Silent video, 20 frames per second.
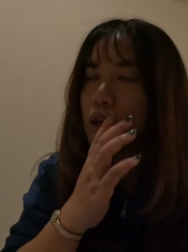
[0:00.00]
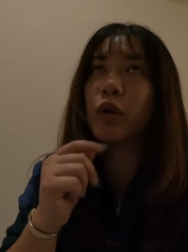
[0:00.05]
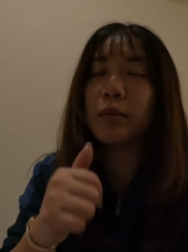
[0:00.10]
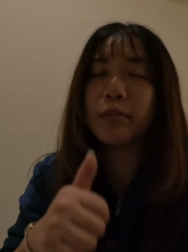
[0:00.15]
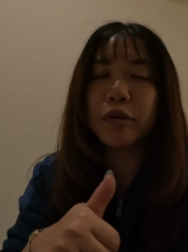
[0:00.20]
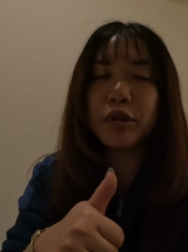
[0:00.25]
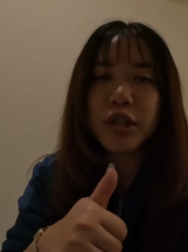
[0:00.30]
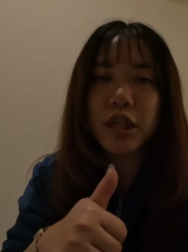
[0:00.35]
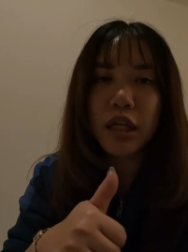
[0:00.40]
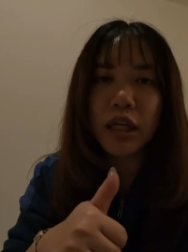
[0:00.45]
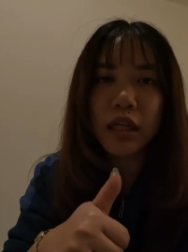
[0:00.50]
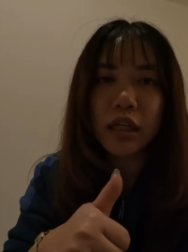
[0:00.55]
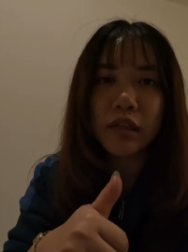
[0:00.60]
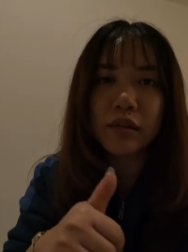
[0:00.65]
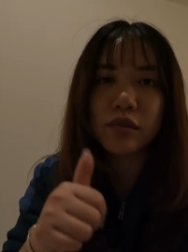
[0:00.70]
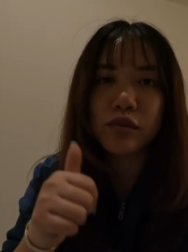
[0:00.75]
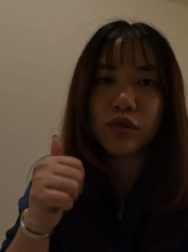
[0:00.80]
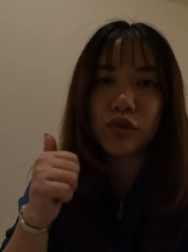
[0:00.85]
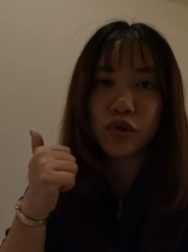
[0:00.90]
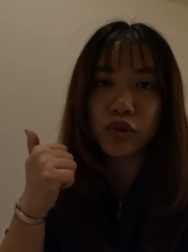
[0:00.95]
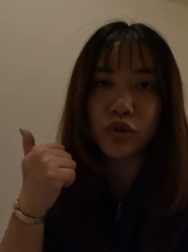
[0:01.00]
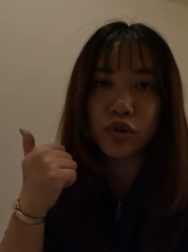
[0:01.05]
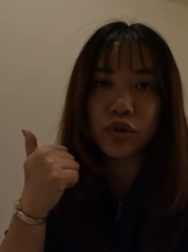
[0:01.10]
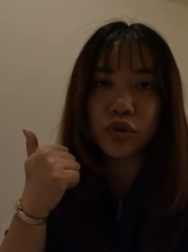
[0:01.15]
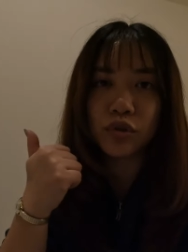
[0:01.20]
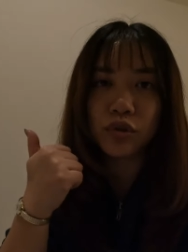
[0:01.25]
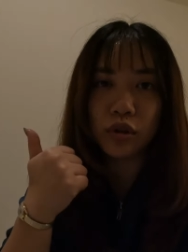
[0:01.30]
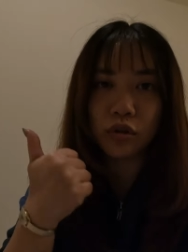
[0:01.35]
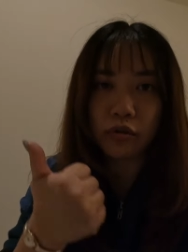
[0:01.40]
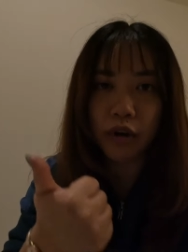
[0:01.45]
We bought tickets
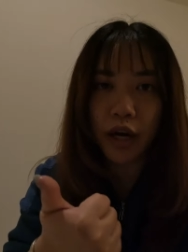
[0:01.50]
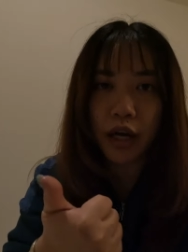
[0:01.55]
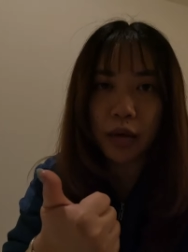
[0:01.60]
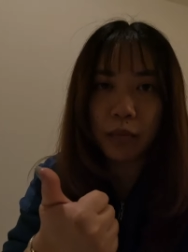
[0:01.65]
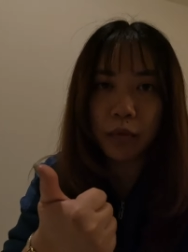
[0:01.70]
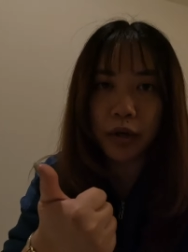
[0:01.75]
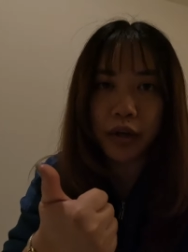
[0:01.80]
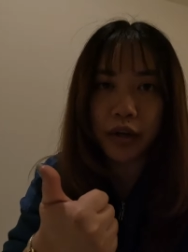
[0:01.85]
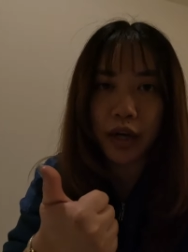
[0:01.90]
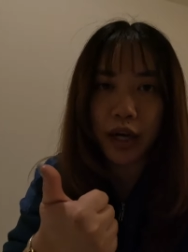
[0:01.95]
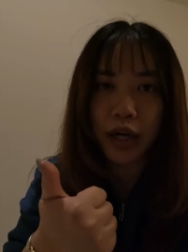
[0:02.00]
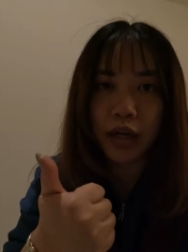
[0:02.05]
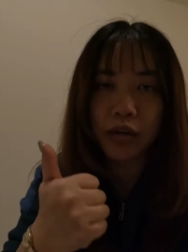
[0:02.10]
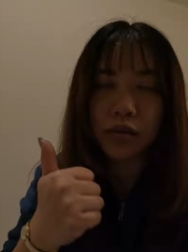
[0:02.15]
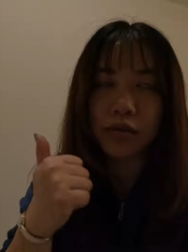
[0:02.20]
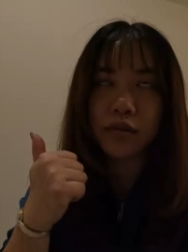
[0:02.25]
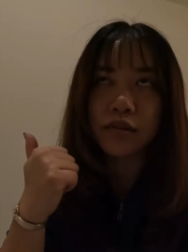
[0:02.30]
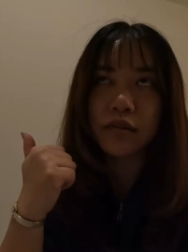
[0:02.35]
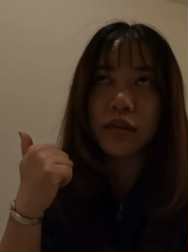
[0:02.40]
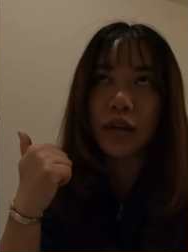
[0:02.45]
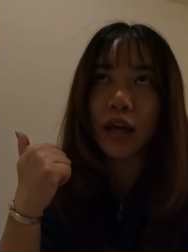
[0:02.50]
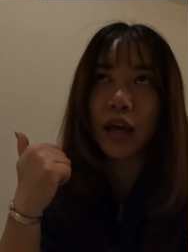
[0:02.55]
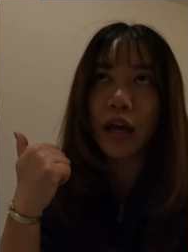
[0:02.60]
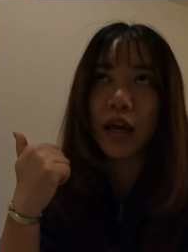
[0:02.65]
to the Grand Warehouse